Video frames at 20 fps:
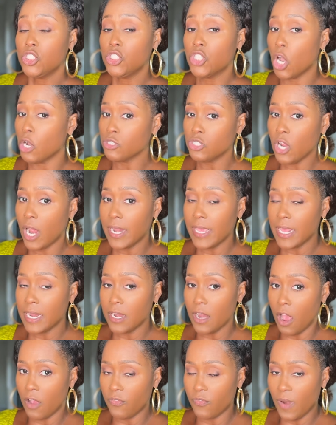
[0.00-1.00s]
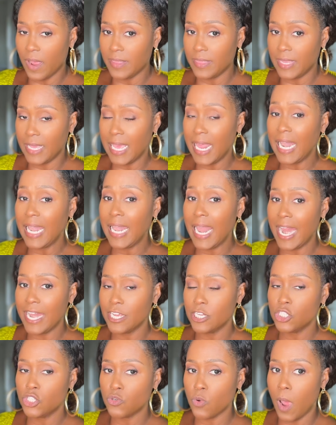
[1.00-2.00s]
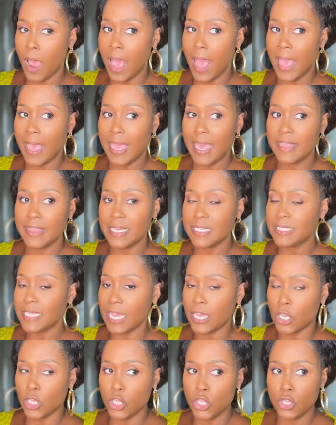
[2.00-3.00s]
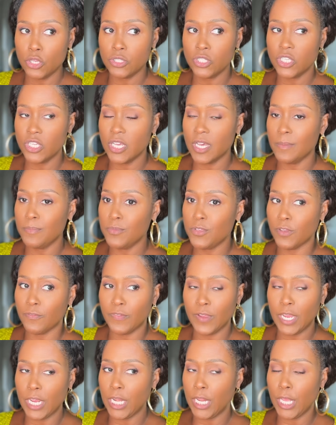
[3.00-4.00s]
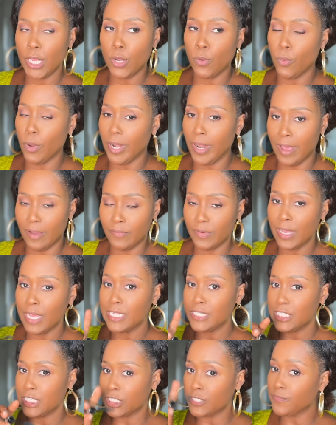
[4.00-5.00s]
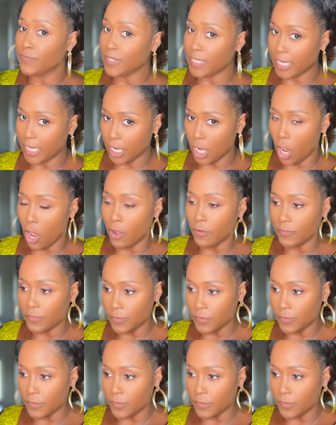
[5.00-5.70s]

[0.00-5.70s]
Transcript: Don't try to get it off right then. Let it dry and then take a Q-tip, your fingernail, whatever, and just flick it off,